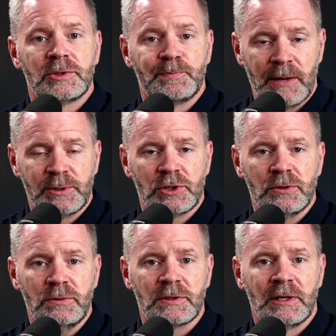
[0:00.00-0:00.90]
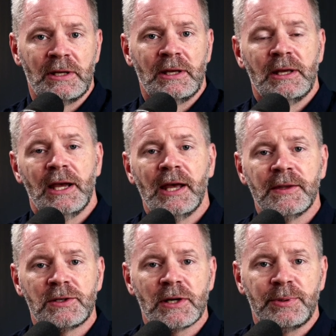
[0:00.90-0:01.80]
Bob Schuchts and
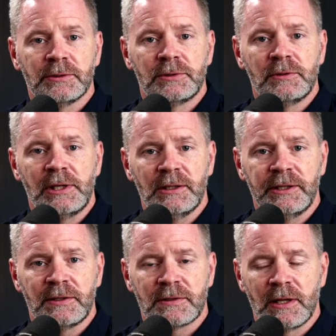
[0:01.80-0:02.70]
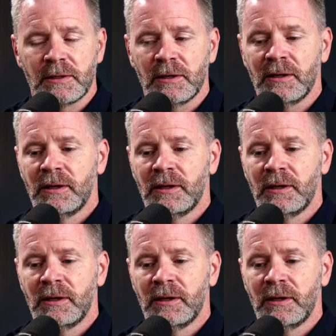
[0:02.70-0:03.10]
the John Paul II Healing Center.